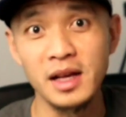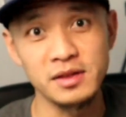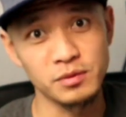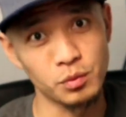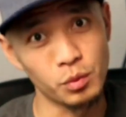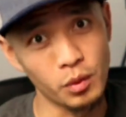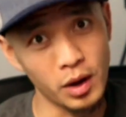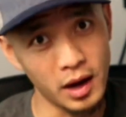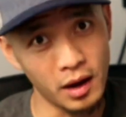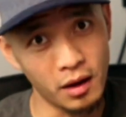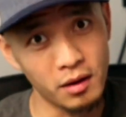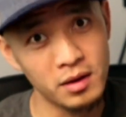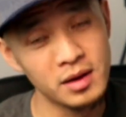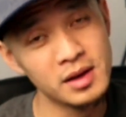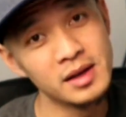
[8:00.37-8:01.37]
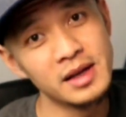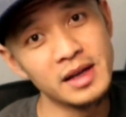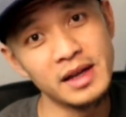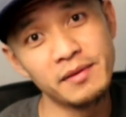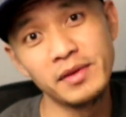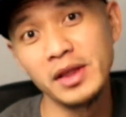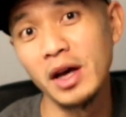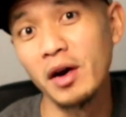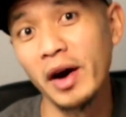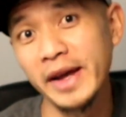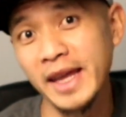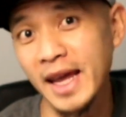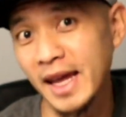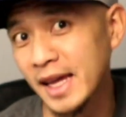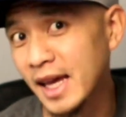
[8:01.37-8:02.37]
as well, even though I
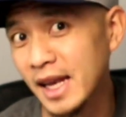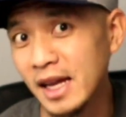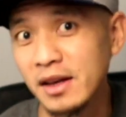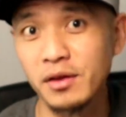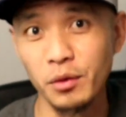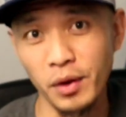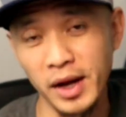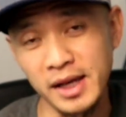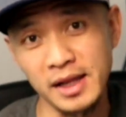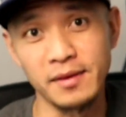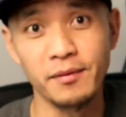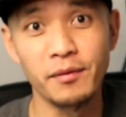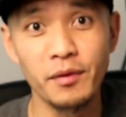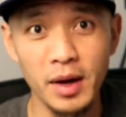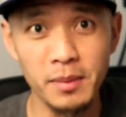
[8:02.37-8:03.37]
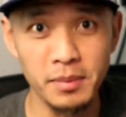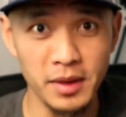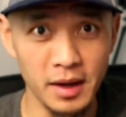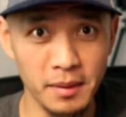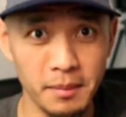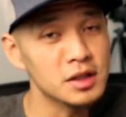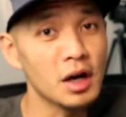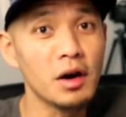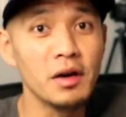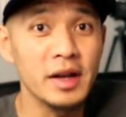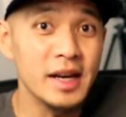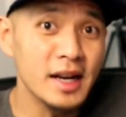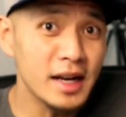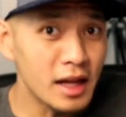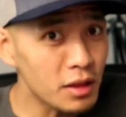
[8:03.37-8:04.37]
can't get it directly from them. So
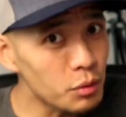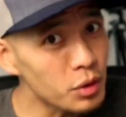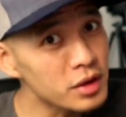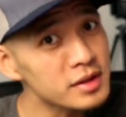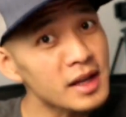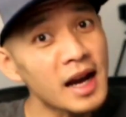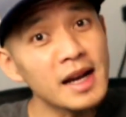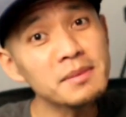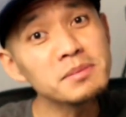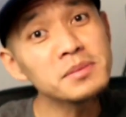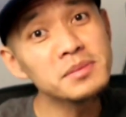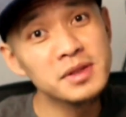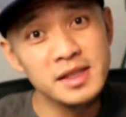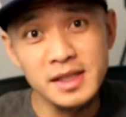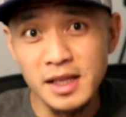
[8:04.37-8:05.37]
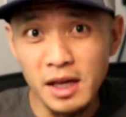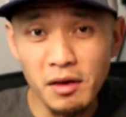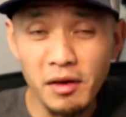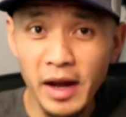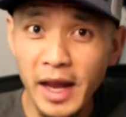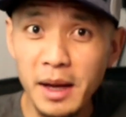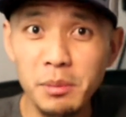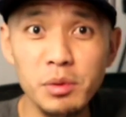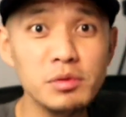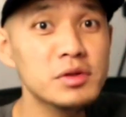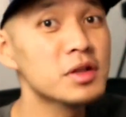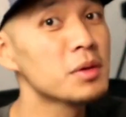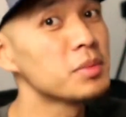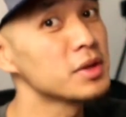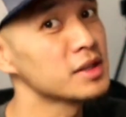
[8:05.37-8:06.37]
in other words, I'm still able
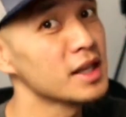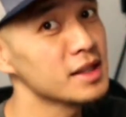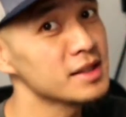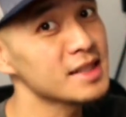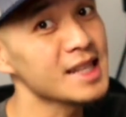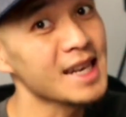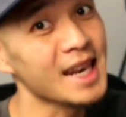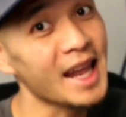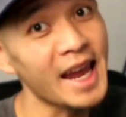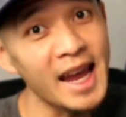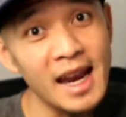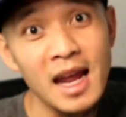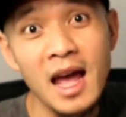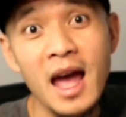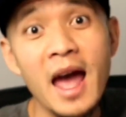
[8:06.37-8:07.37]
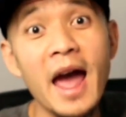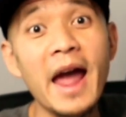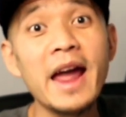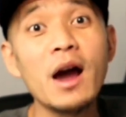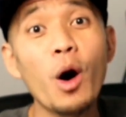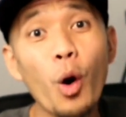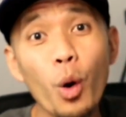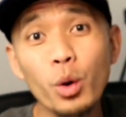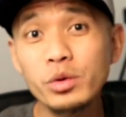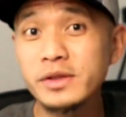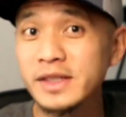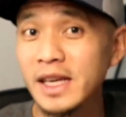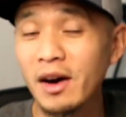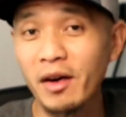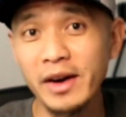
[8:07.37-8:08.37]
to potentially land a
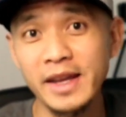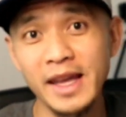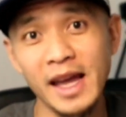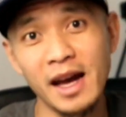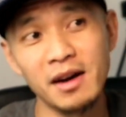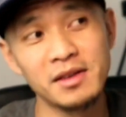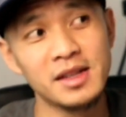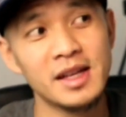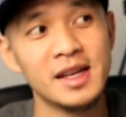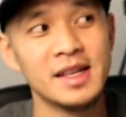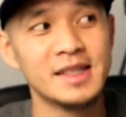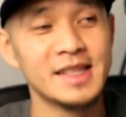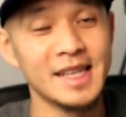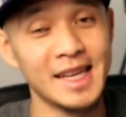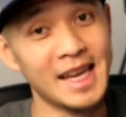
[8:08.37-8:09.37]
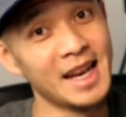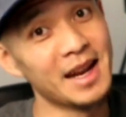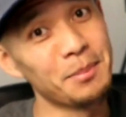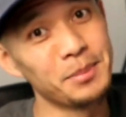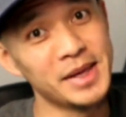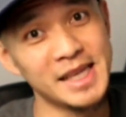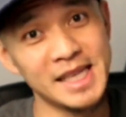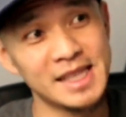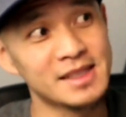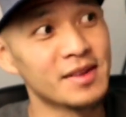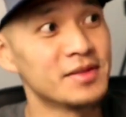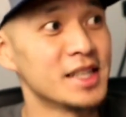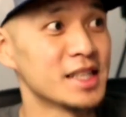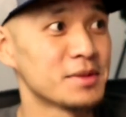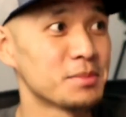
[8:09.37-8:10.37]
wholesale account to get a piece of this